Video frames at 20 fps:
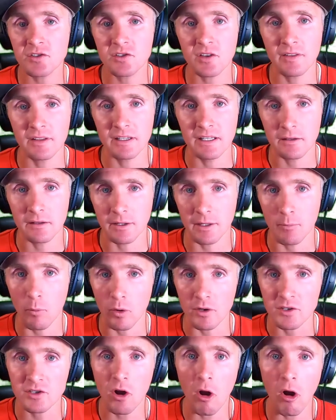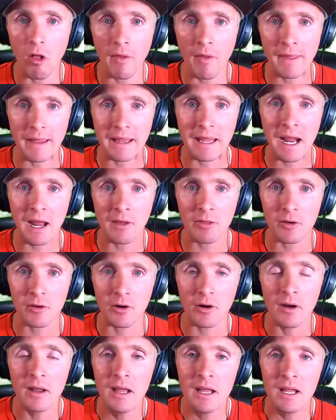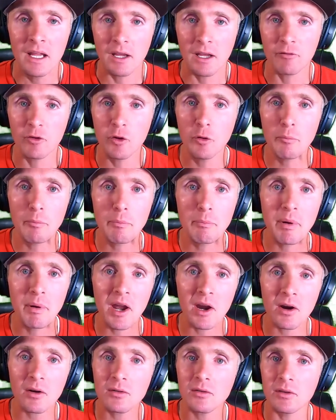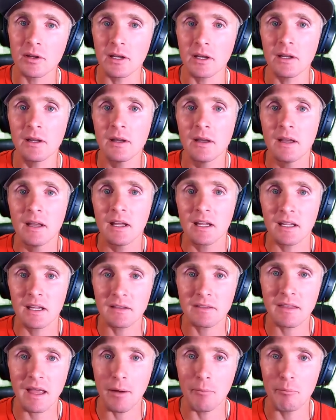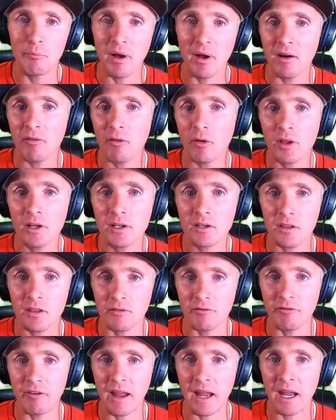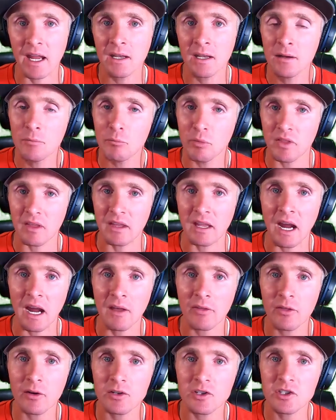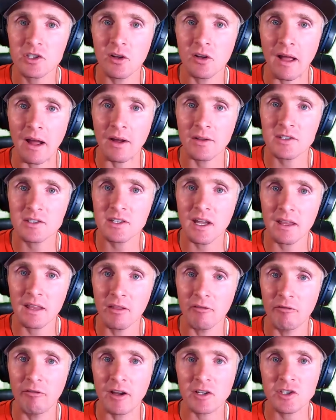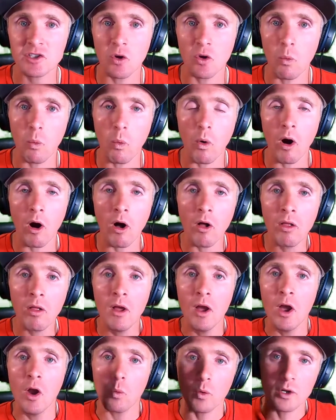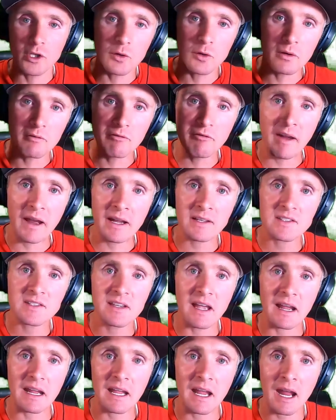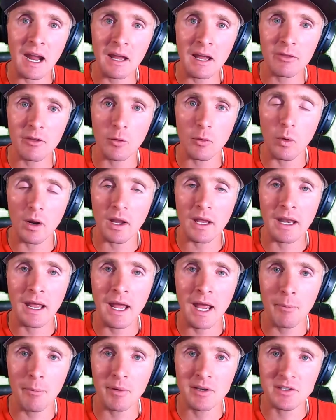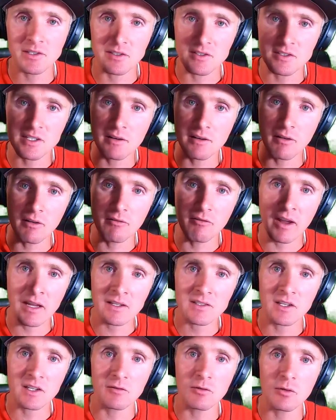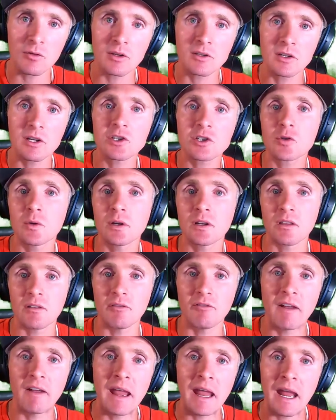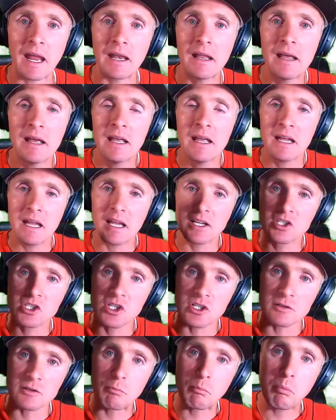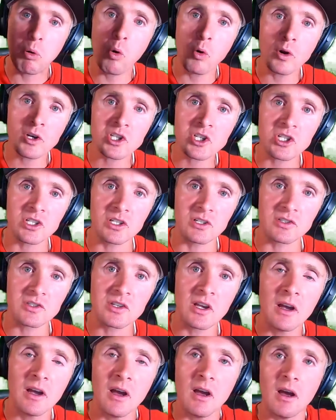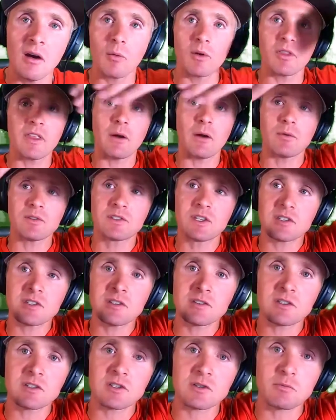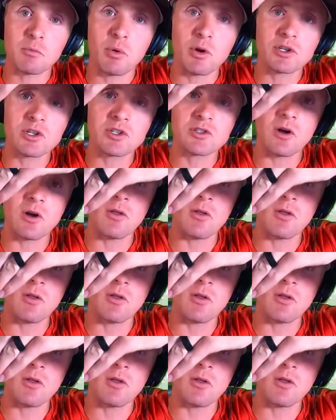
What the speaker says: on the needle anymore. It's all on that catheter. If you barely get that bevel into the vein, but the catheter's still outside the vessel wall, when you advance that catheter, what can happen is instead of advancing through the tissue into the vein, it just pushes. With that resistance, it just pushes all